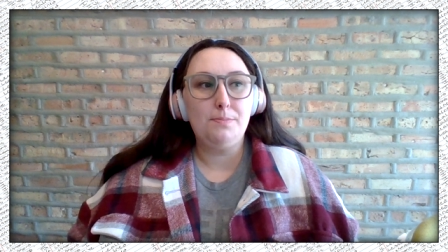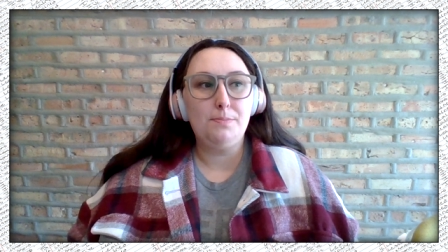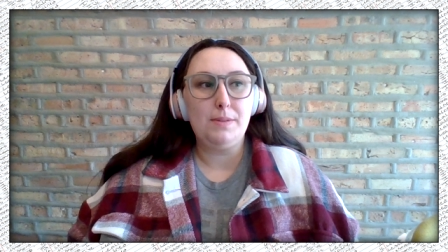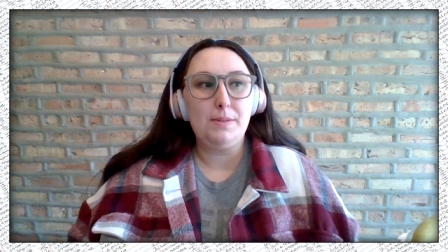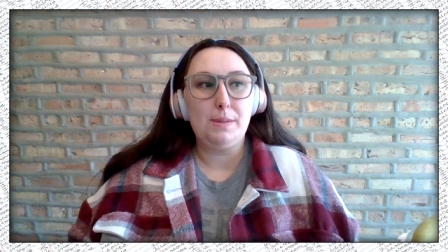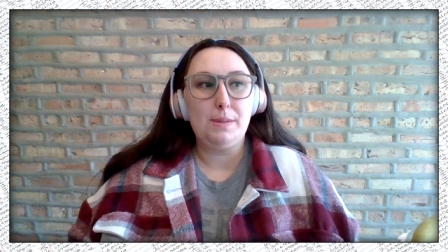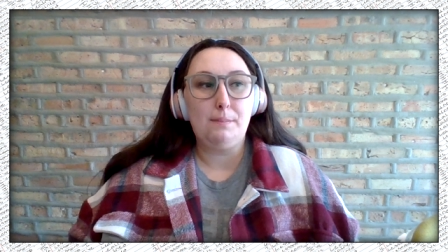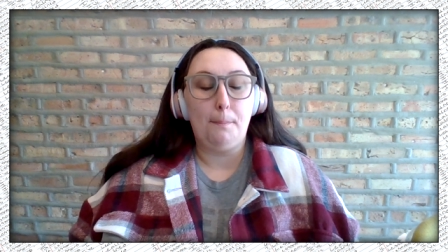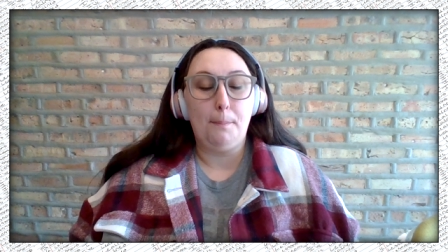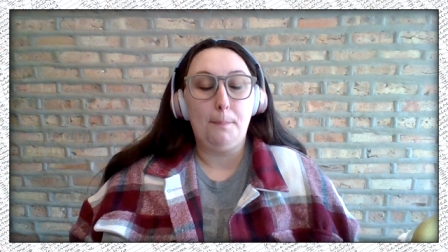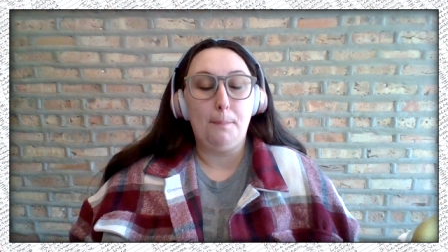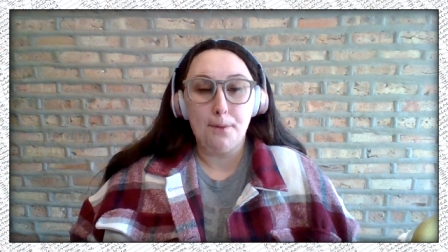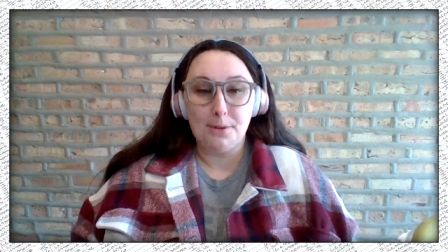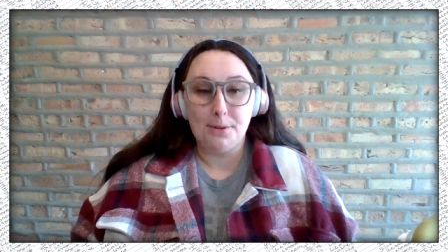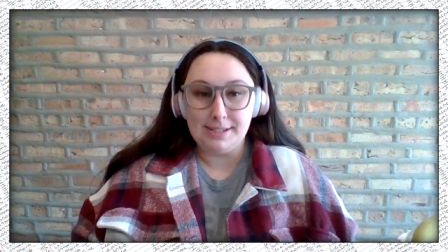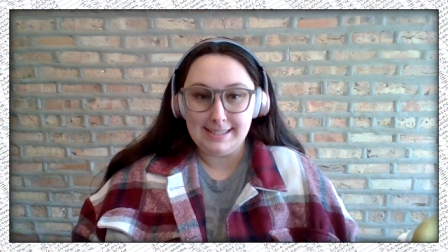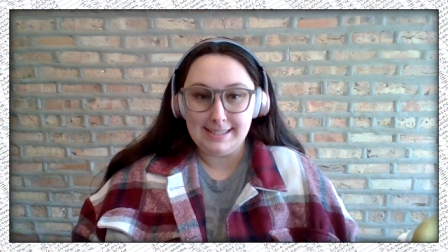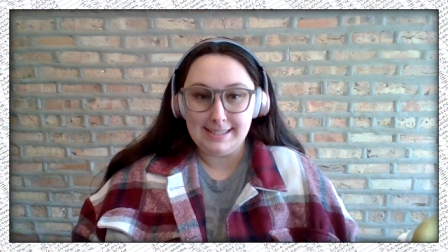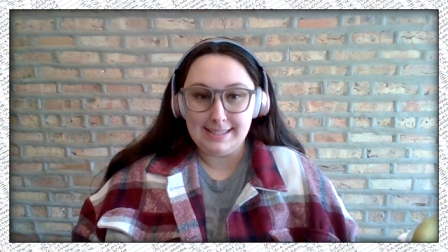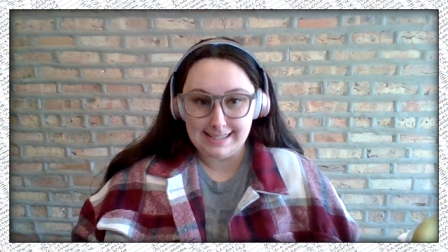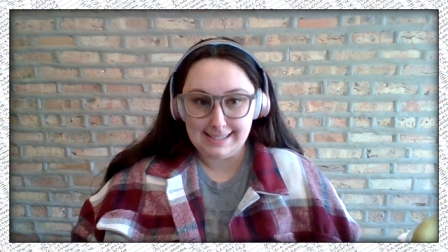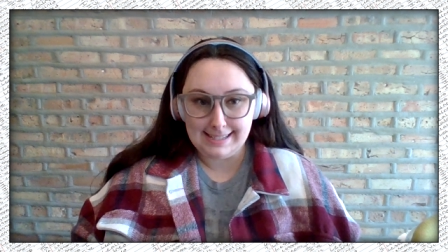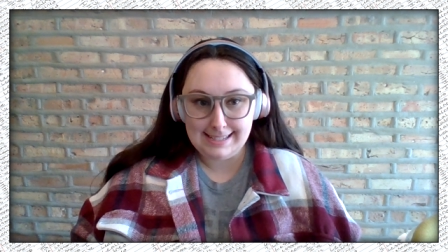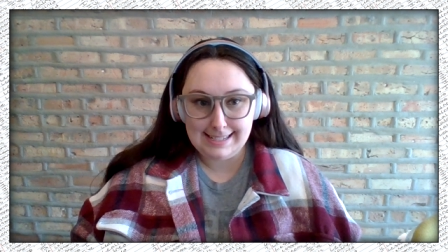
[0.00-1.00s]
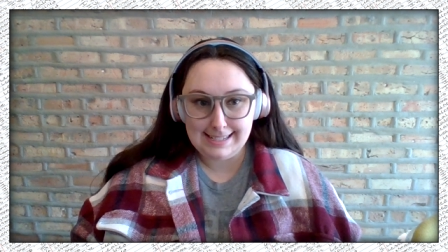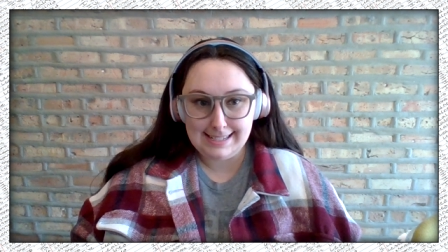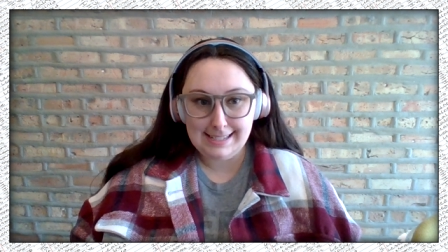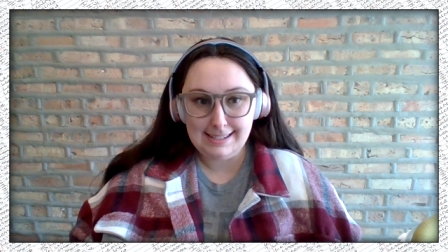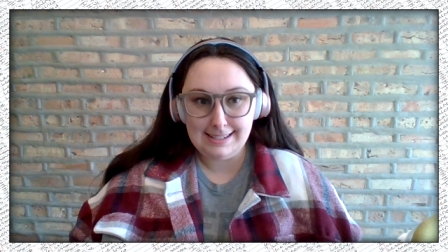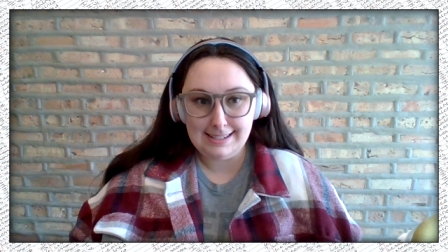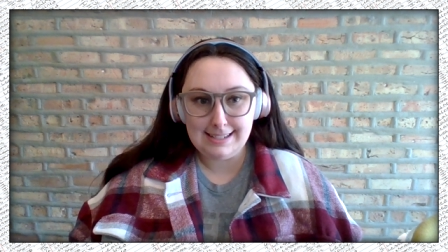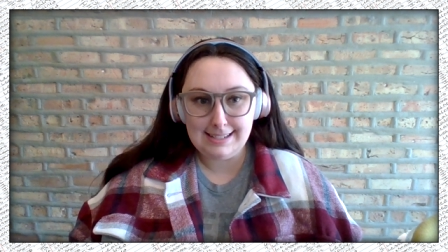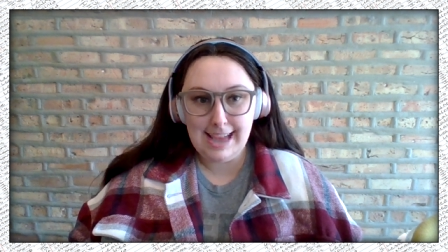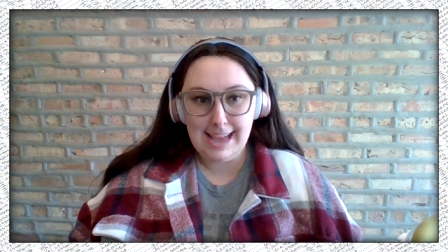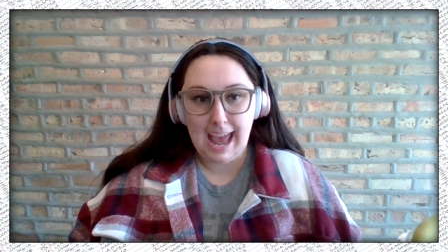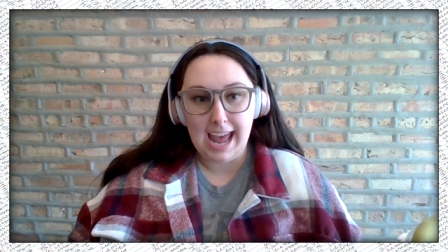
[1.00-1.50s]
to be
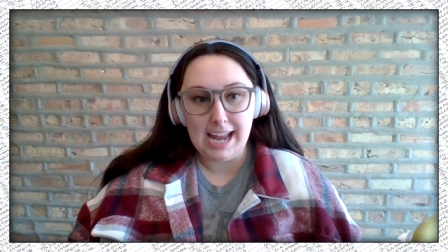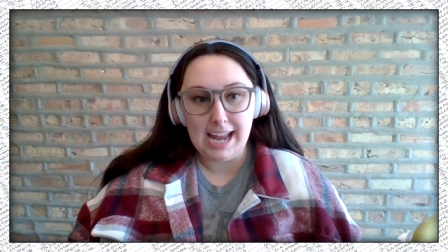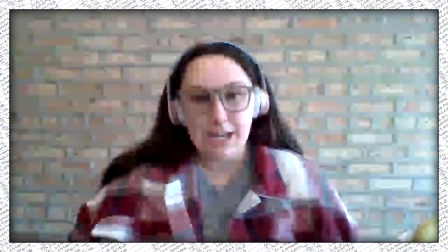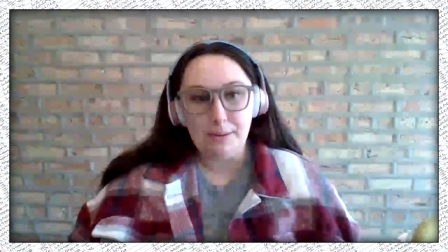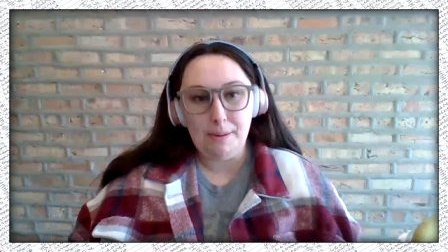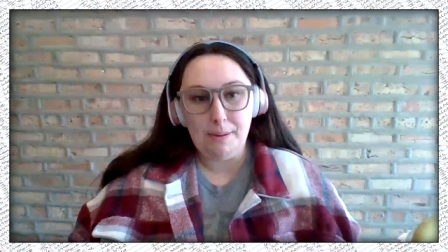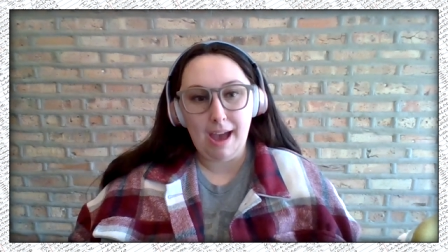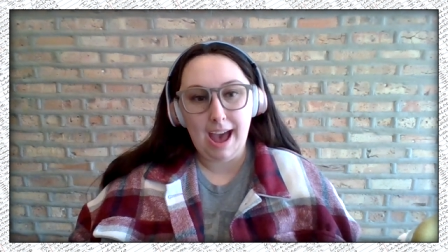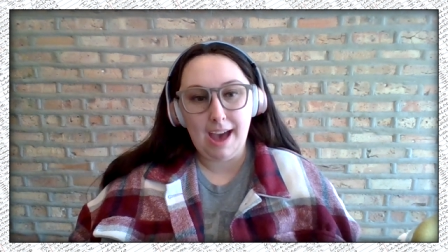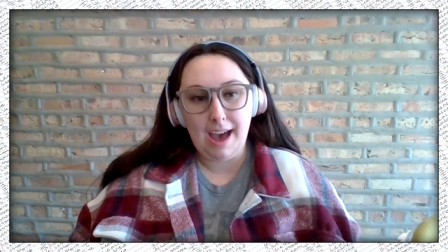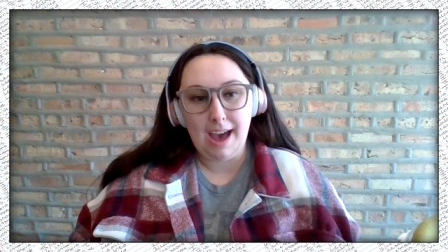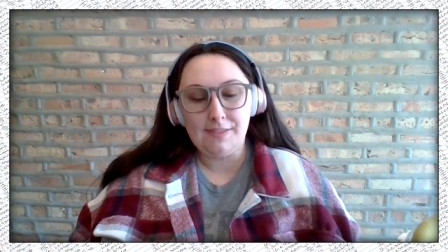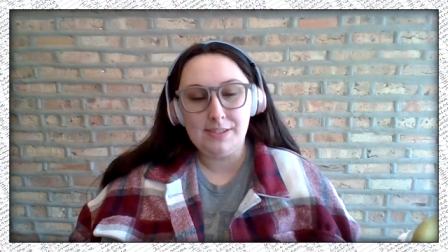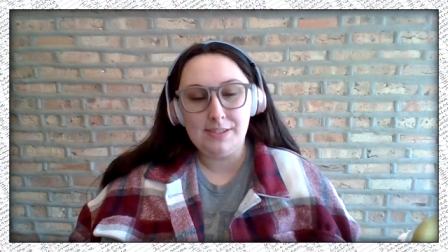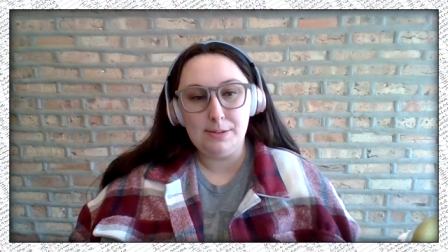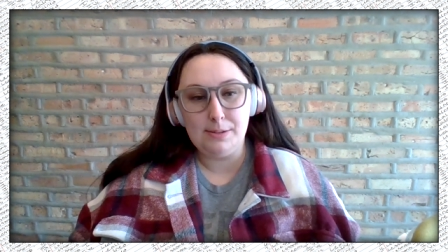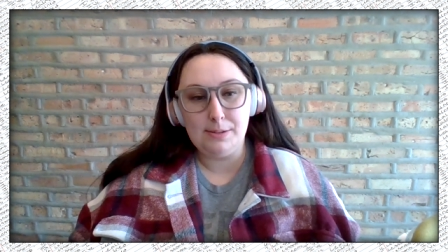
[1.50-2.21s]
persistent and you have